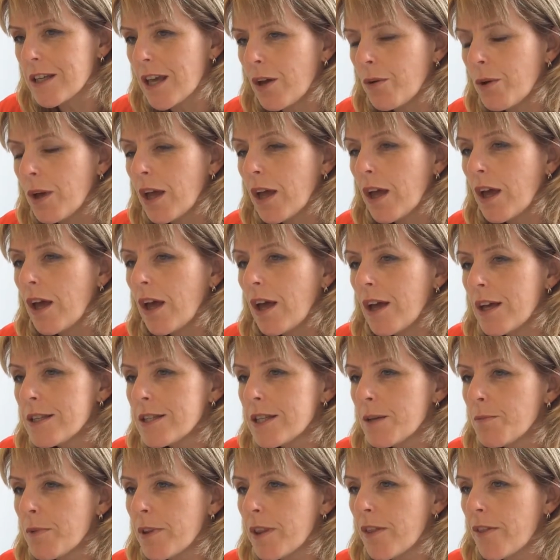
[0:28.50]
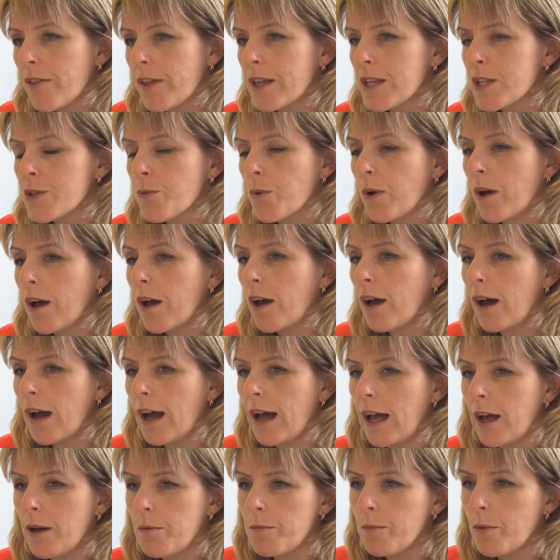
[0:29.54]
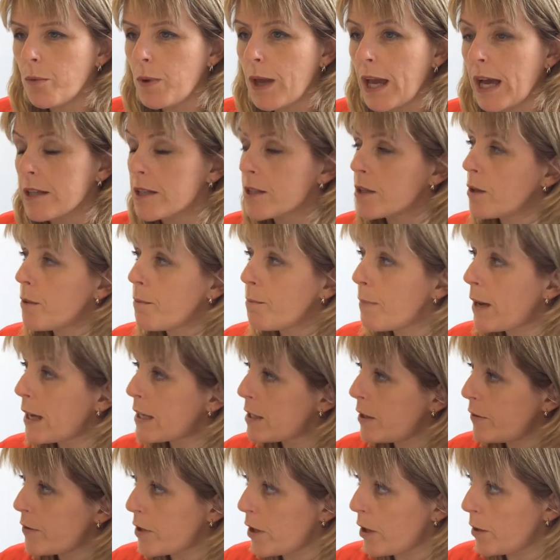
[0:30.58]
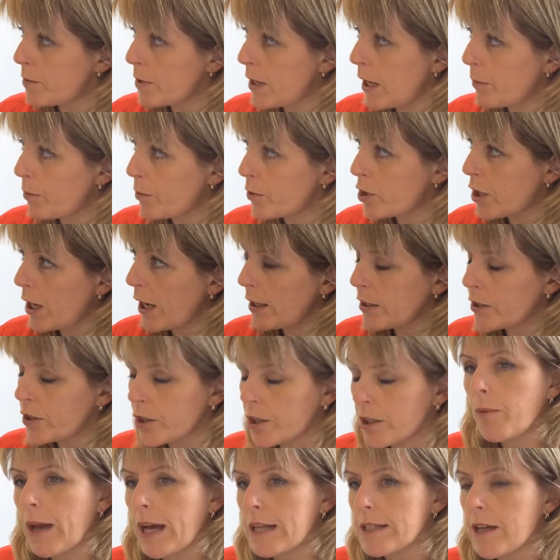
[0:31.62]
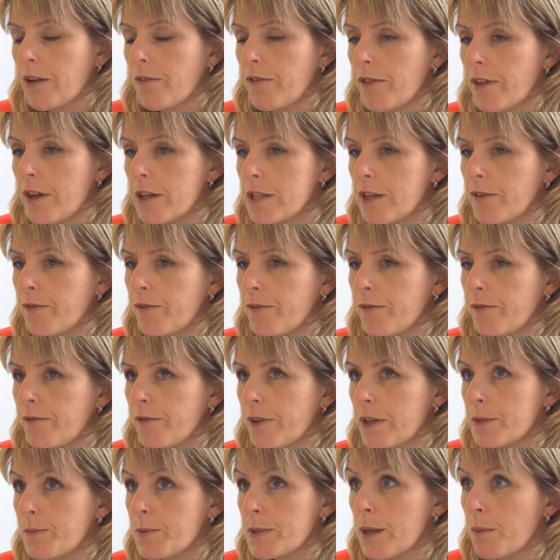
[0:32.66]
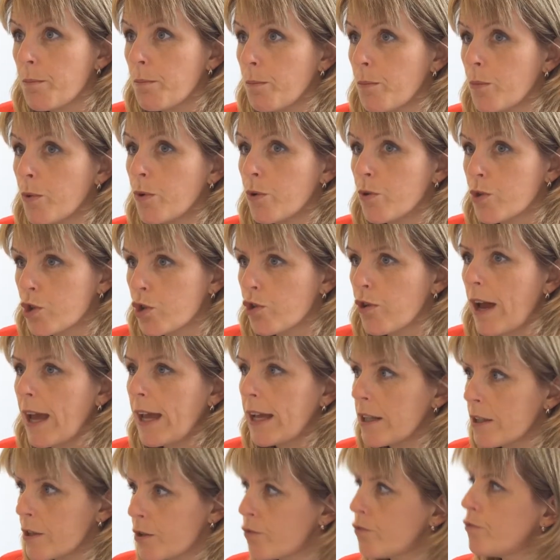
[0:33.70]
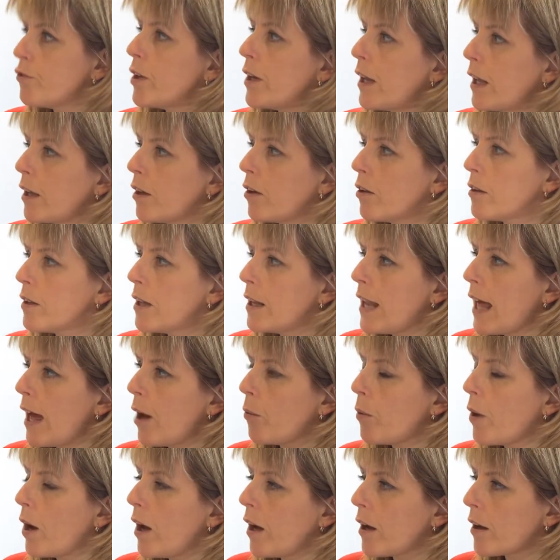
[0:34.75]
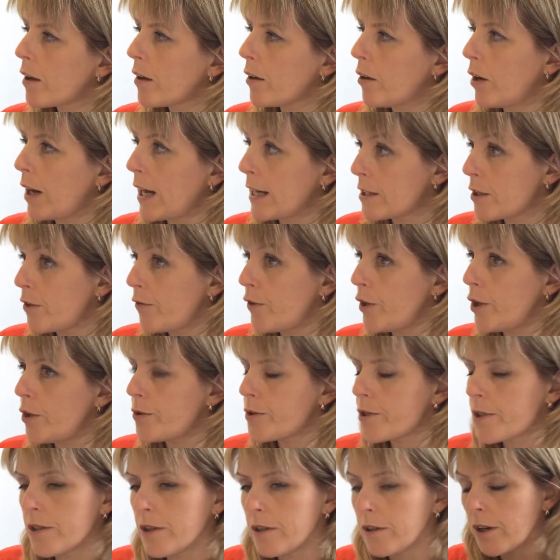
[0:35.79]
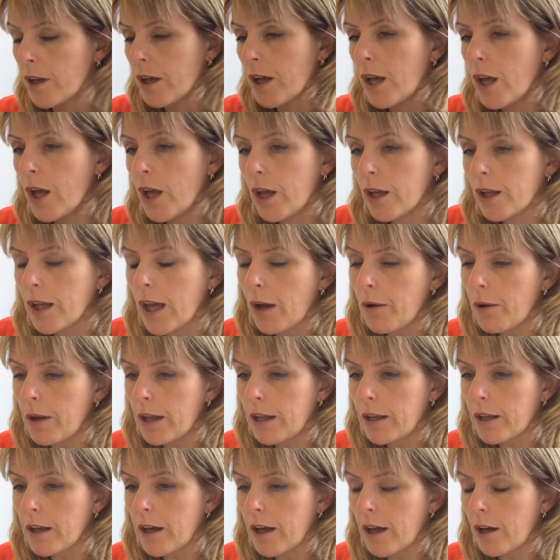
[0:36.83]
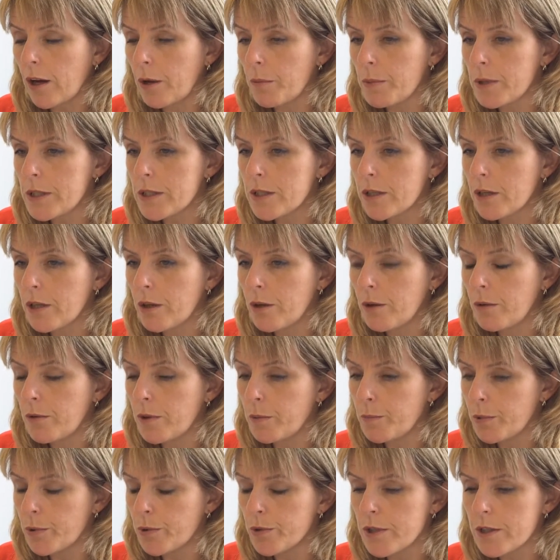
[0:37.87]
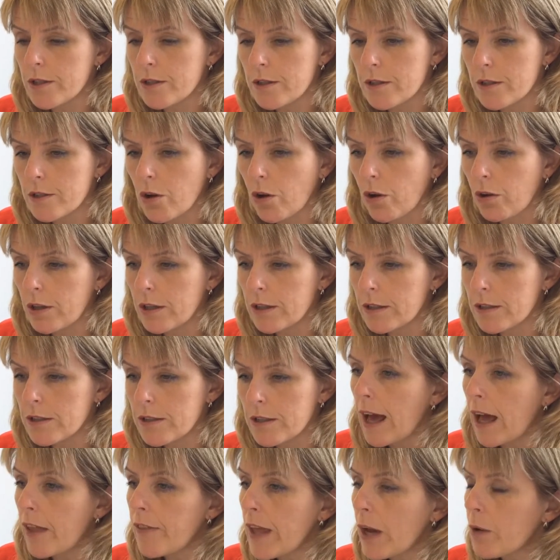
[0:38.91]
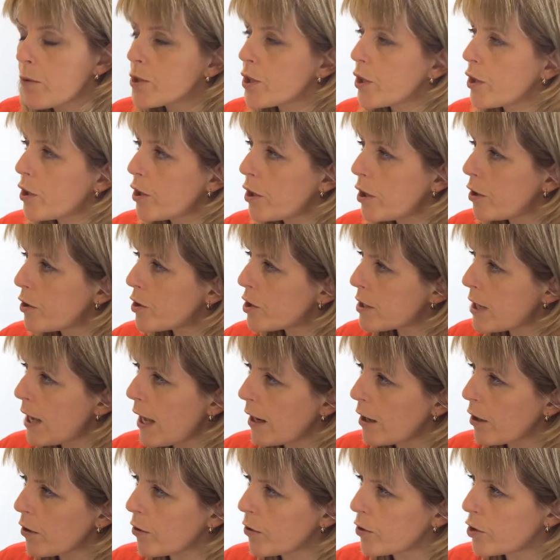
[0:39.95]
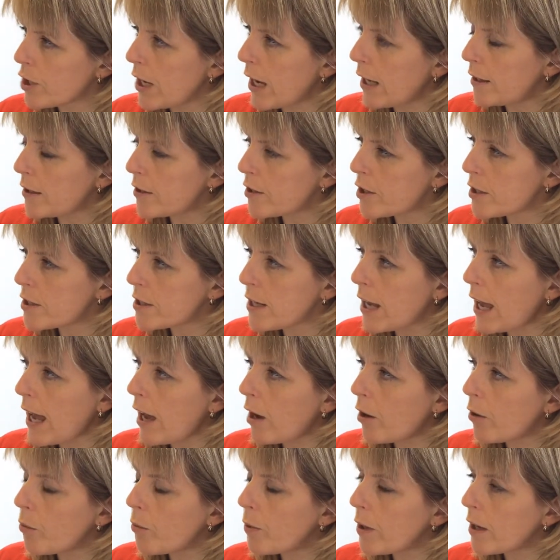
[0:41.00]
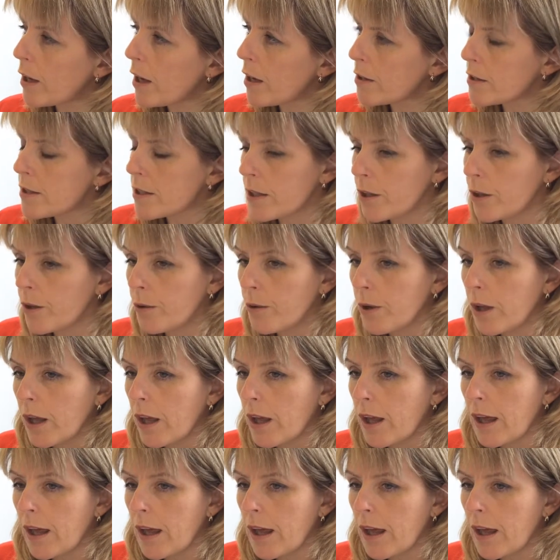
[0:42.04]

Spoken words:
So some of the things were, we had to do a massive timetable change. We had to have 30% more trains running on the network out of Euston, going up to the borders of Scotland. And that was a huge technical challenge as to how are we going to